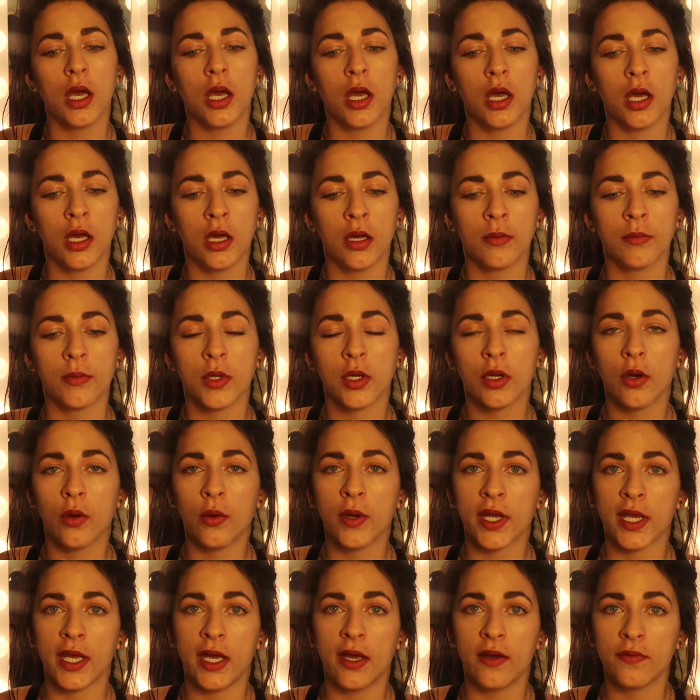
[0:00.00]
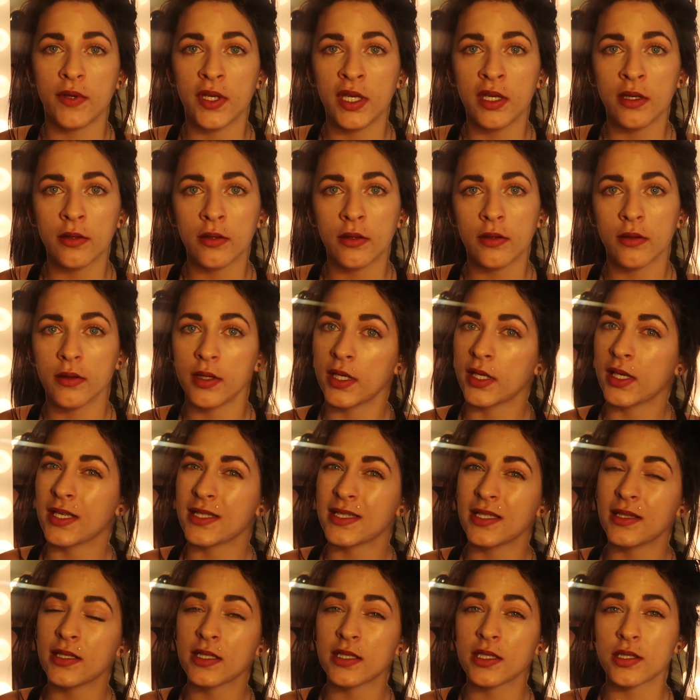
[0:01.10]
Going heavy, like I
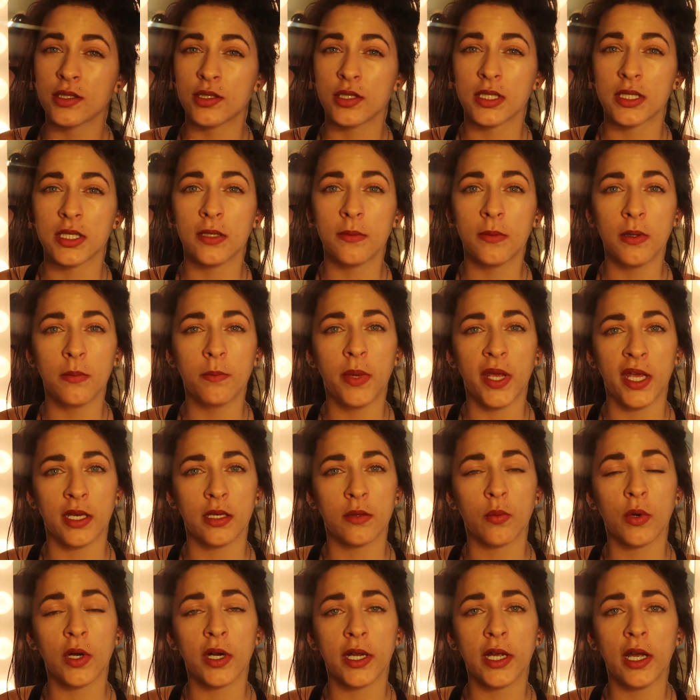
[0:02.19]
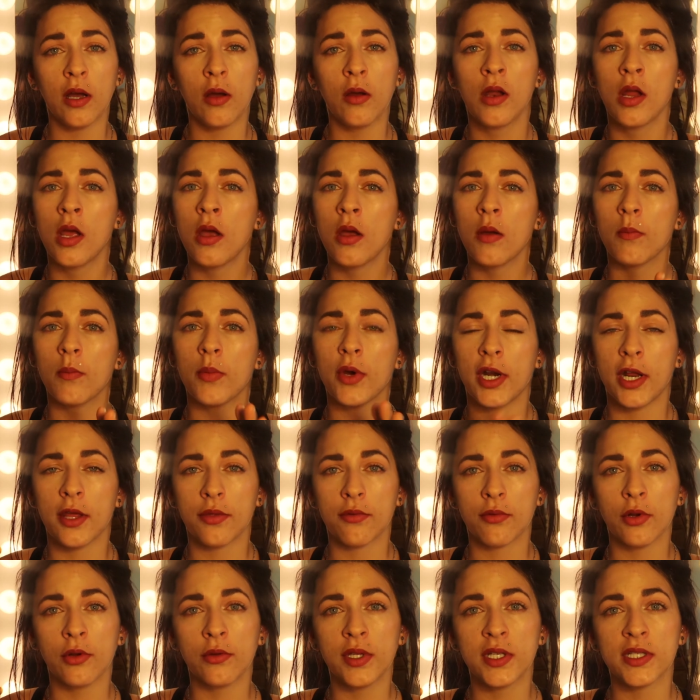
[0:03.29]
said, this is just going to be a band workout, but I
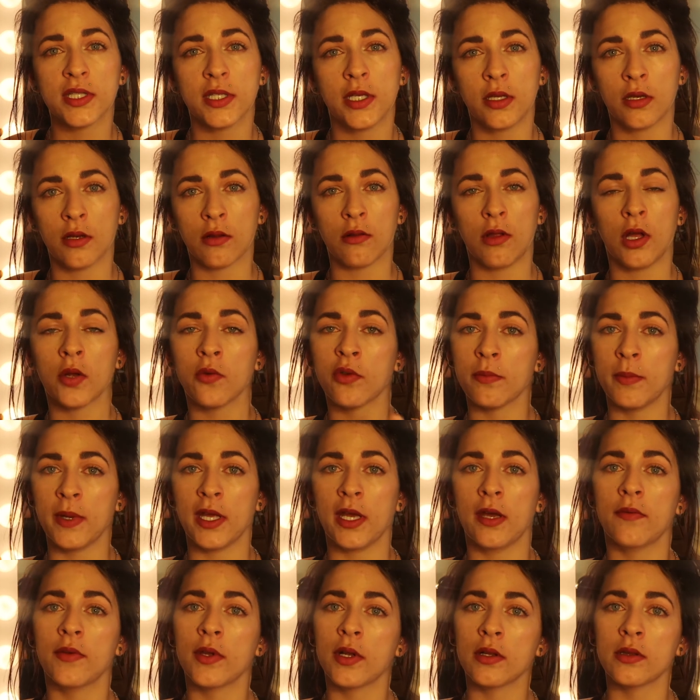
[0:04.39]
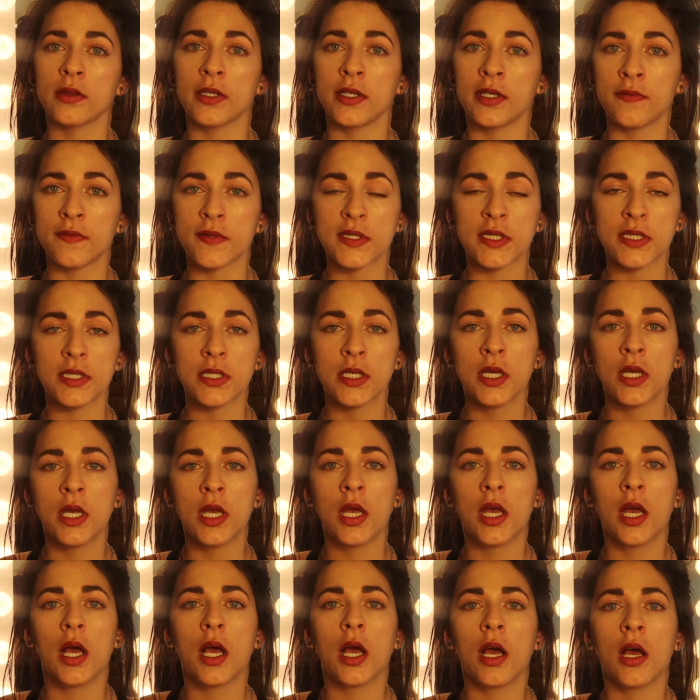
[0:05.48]
throw these in along with my heavier lifts.
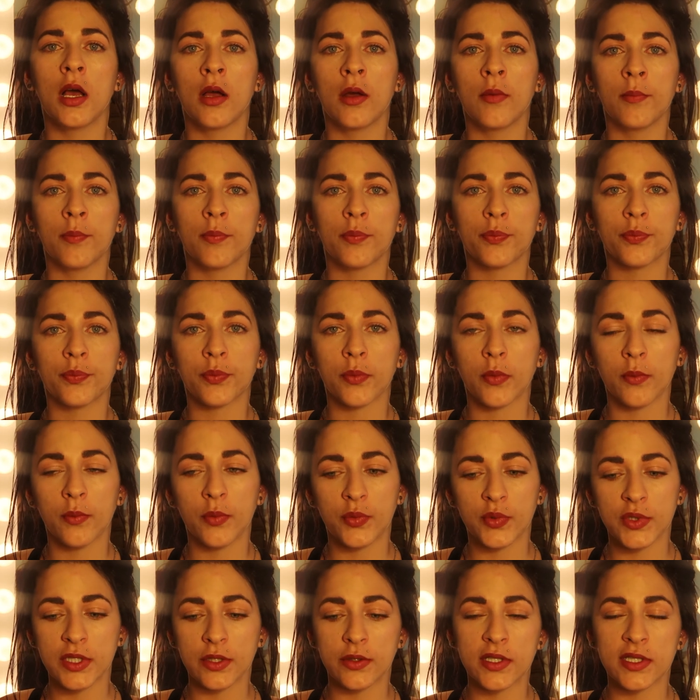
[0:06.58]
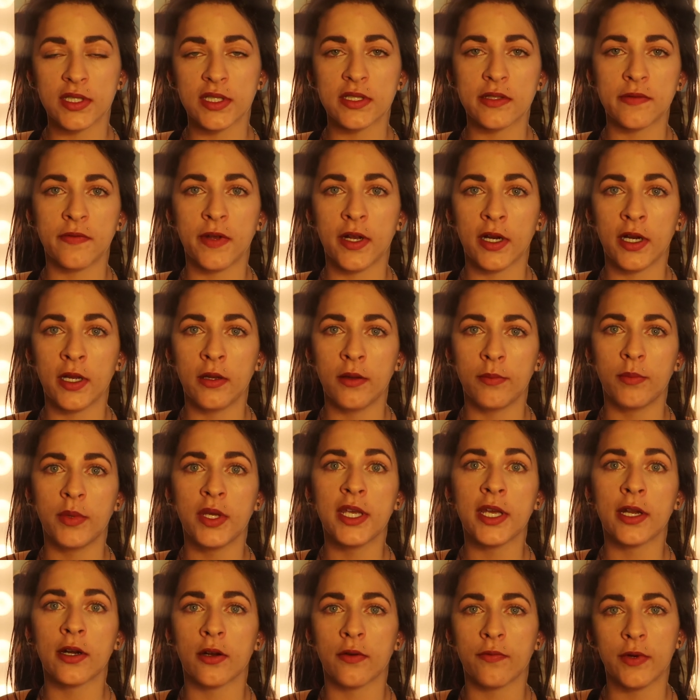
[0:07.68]
So this is a very
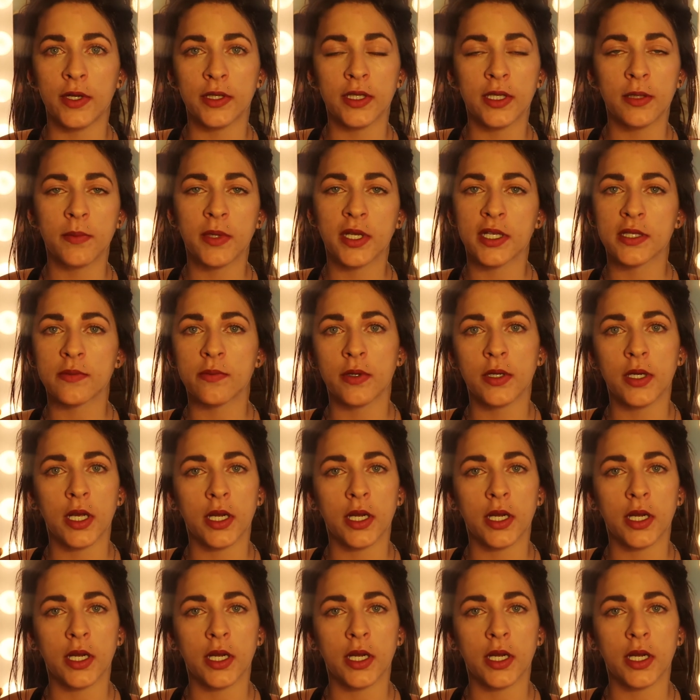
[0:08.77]
beginner friendly because we're